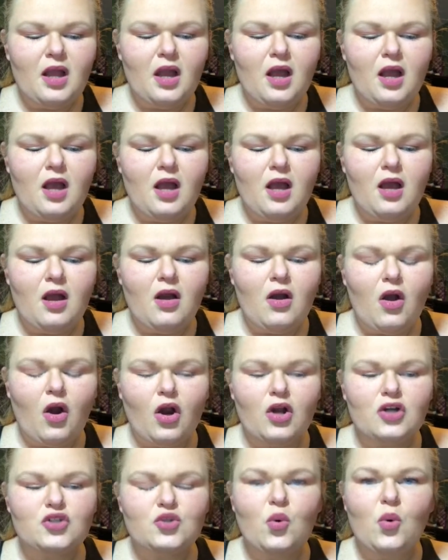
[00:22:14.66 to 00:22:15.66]

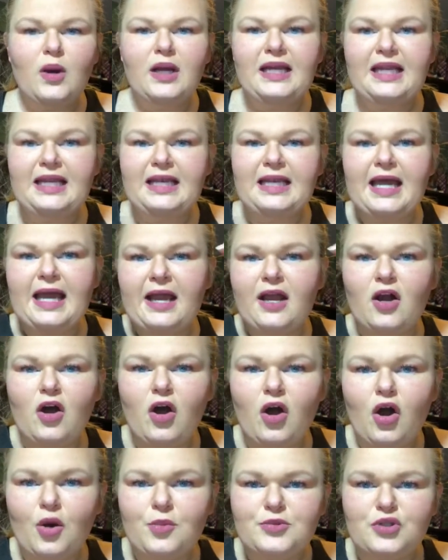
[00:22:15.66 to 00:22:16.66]
are 20 net
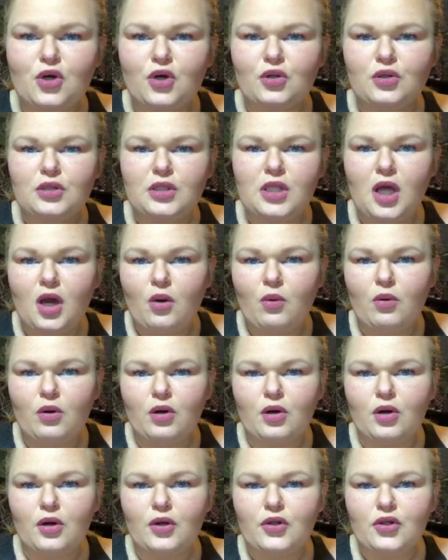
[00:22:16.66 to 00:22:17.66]
carbs or
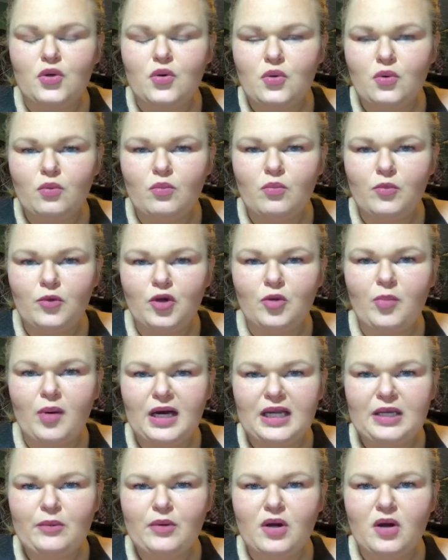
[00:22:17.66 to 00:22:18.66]
lower, your
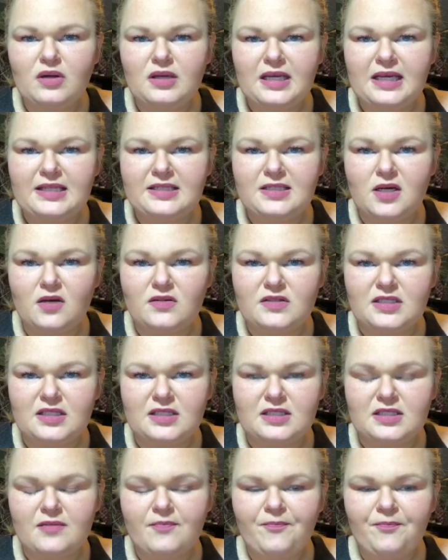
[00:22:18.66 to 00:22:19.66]
body will go in
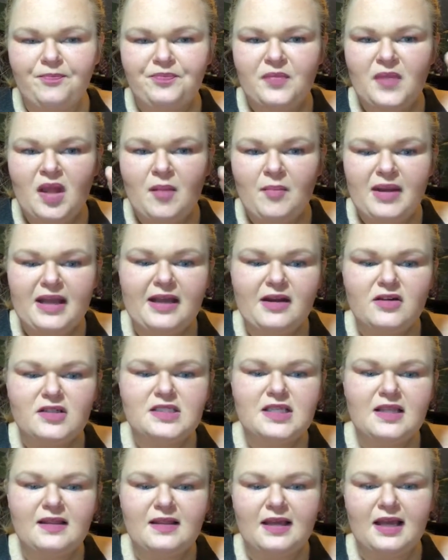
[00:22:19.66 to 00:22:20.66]
ketosis. But
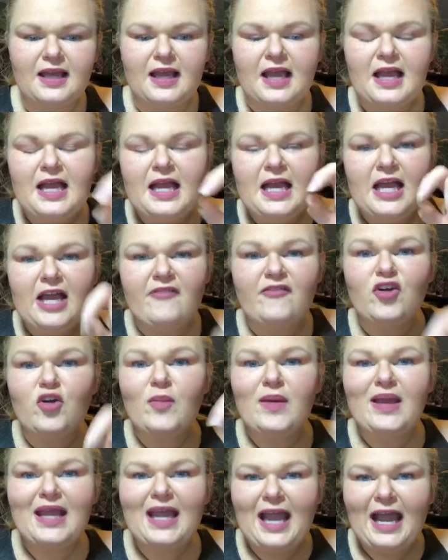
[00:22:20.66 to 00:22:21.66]
here's the thing: if
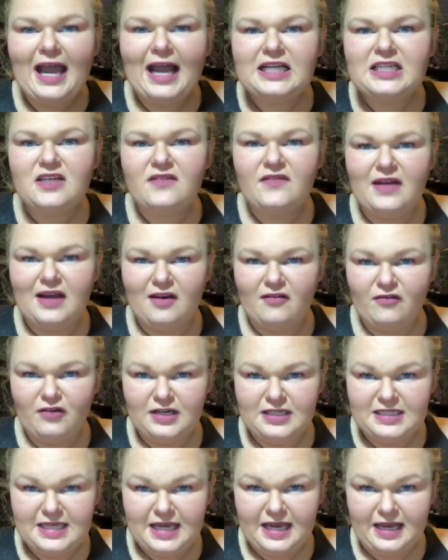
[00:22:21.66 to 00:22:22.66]
you're being active
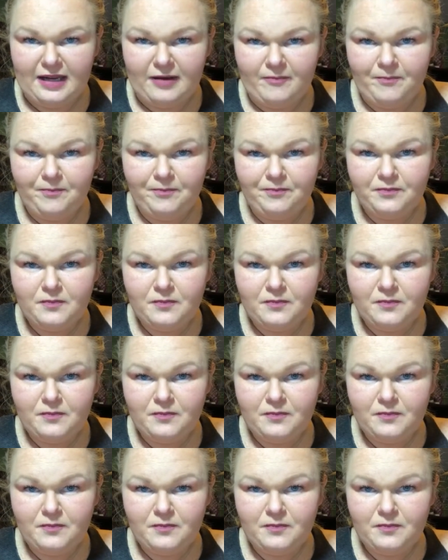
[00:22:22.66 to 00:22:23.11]
every day,